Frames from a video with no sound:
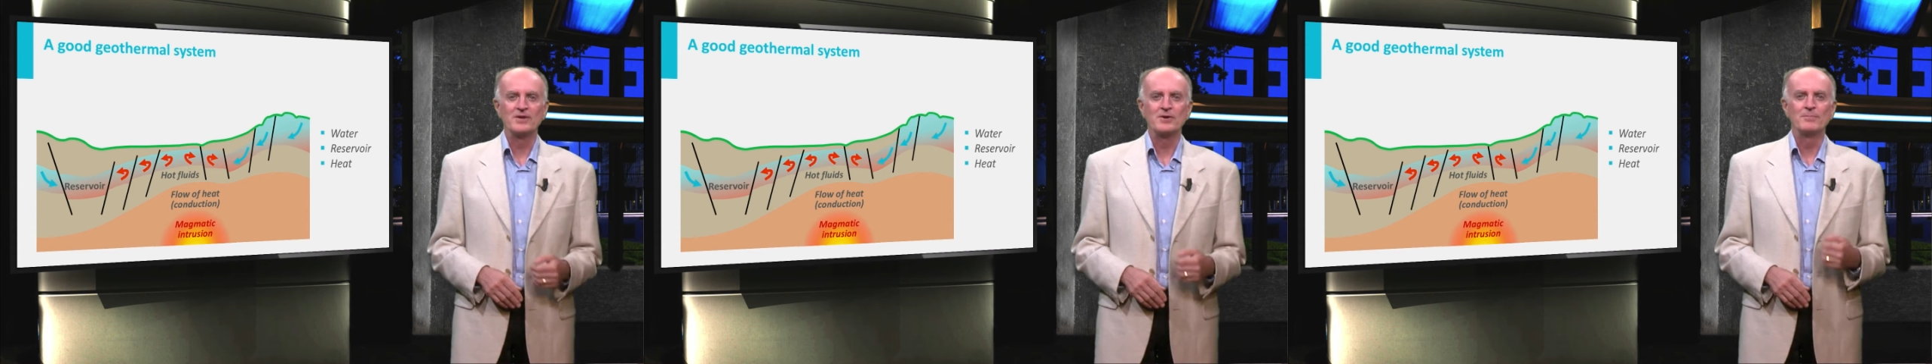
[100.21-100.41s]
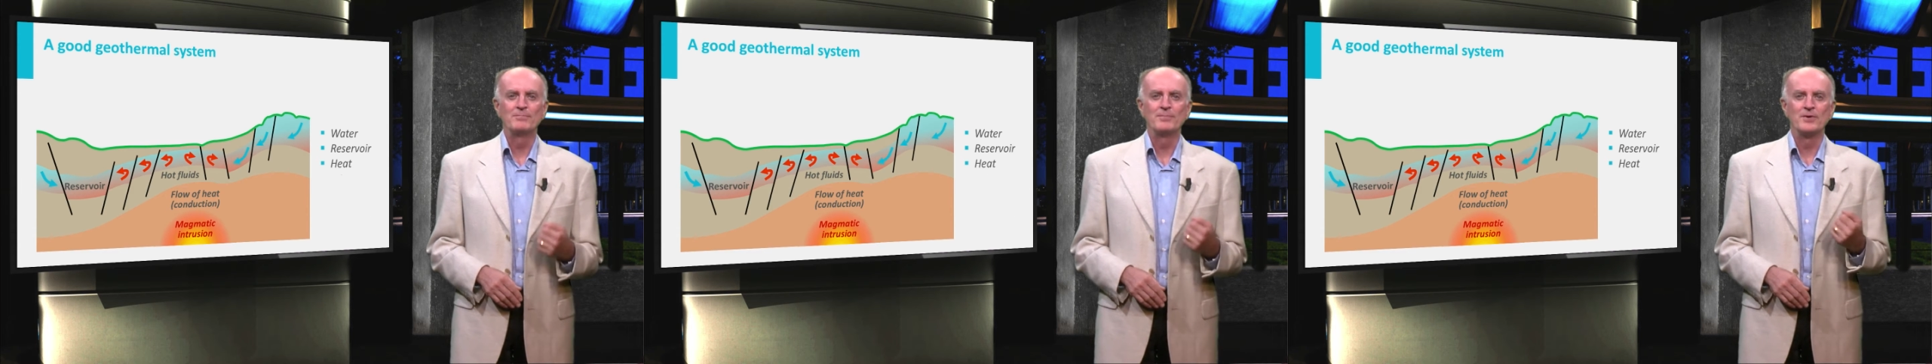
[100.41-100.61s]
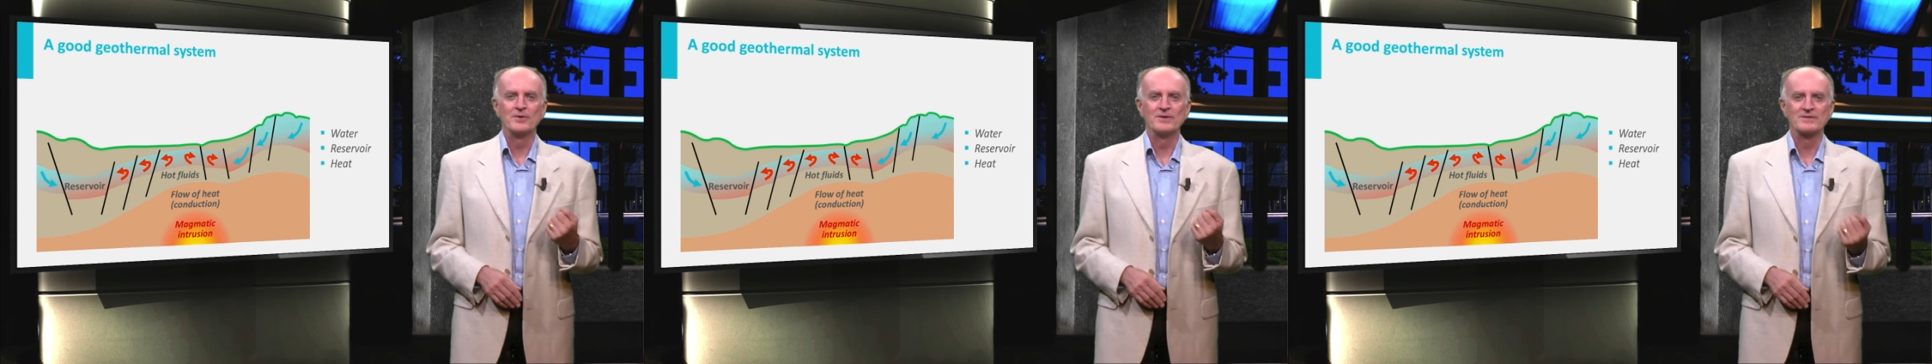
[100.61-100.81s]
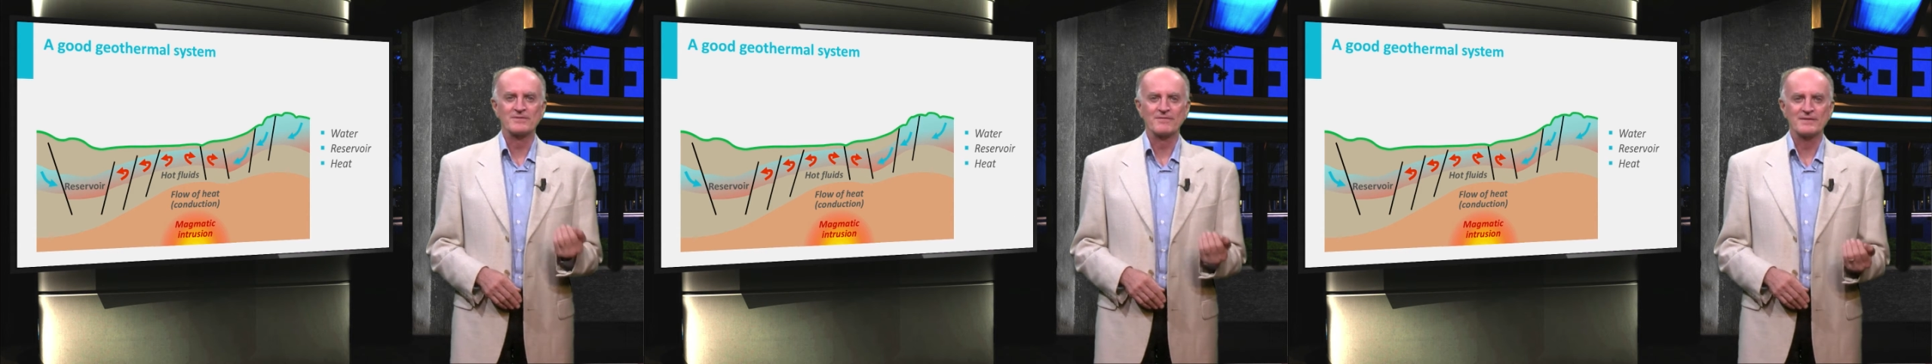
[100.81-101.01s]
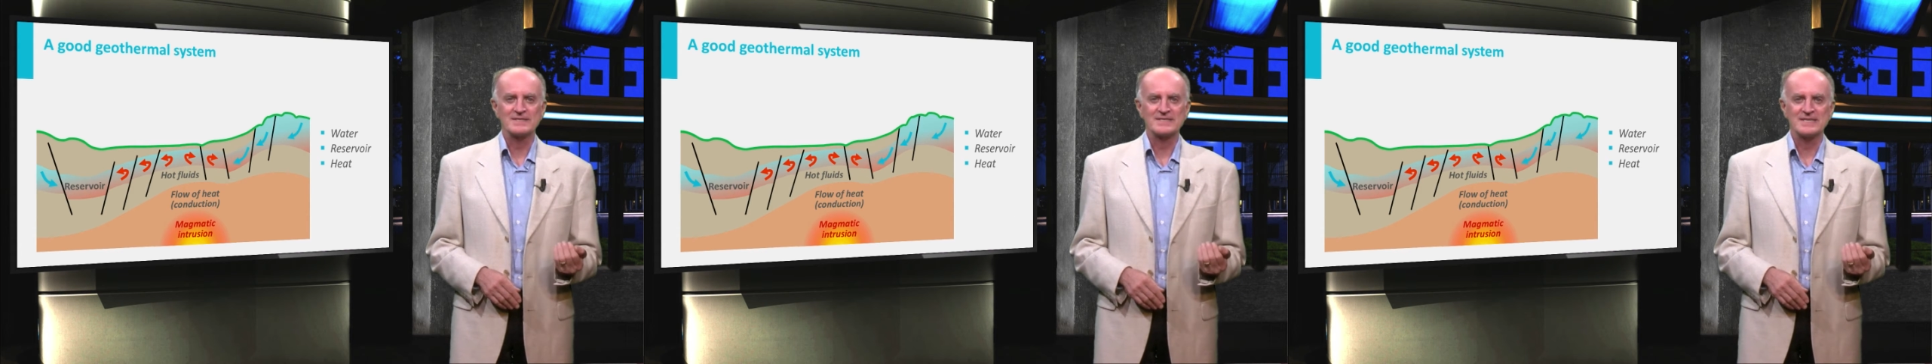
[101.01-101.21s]
components
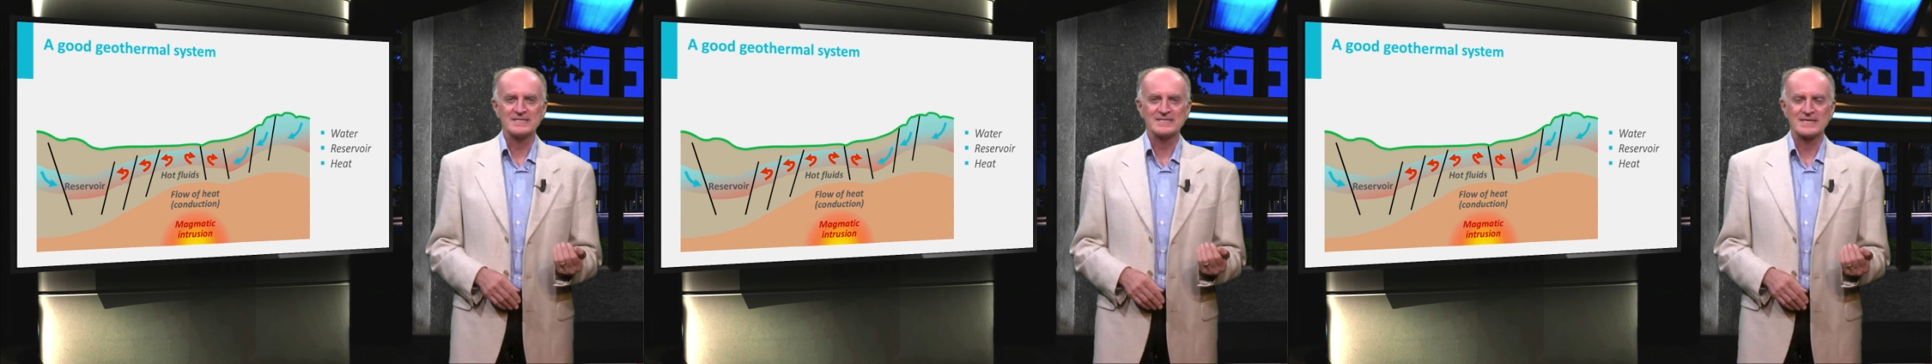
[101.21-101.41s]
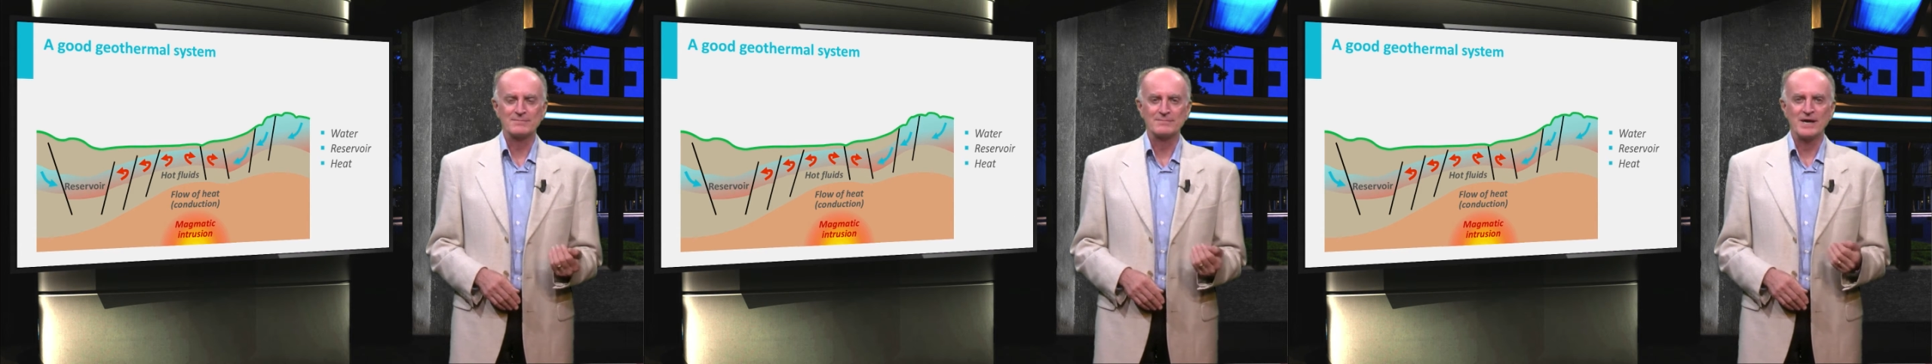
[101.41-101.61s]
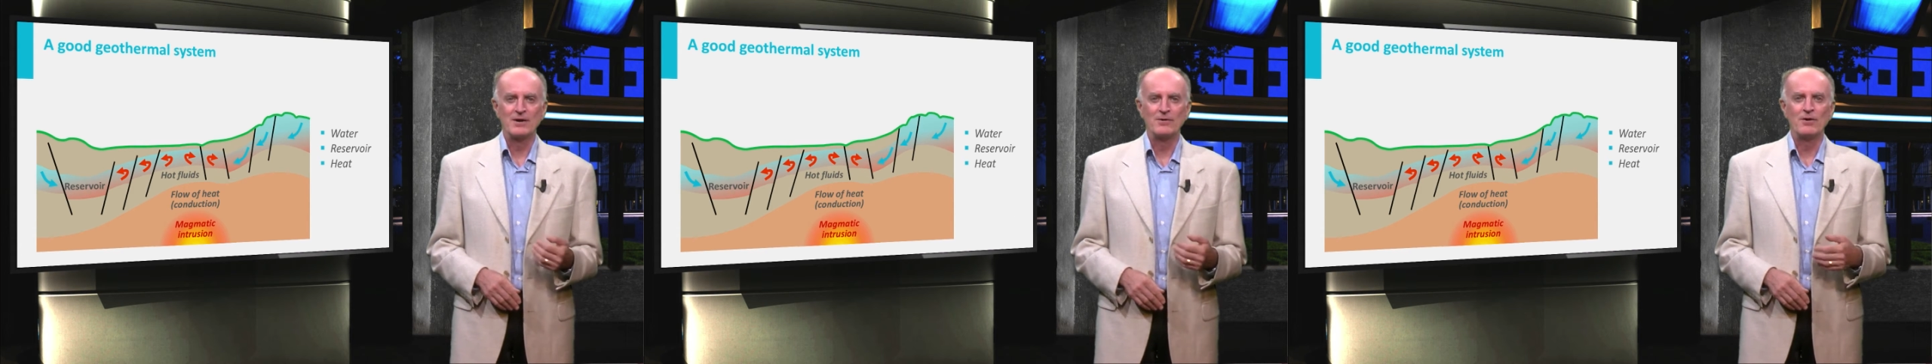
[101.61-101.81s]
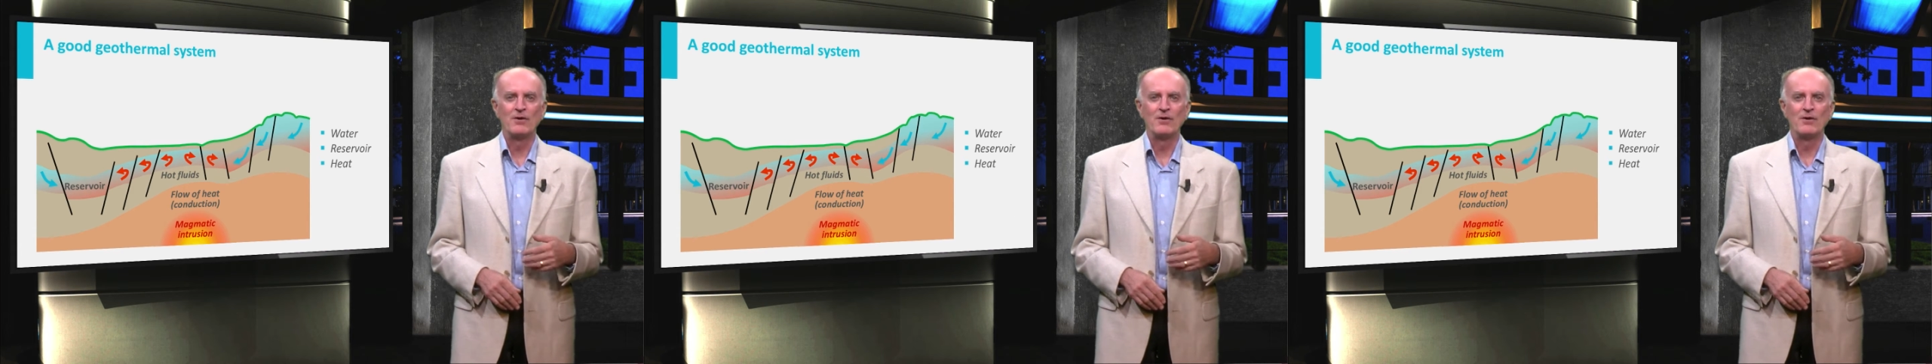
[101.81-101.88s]
of the system are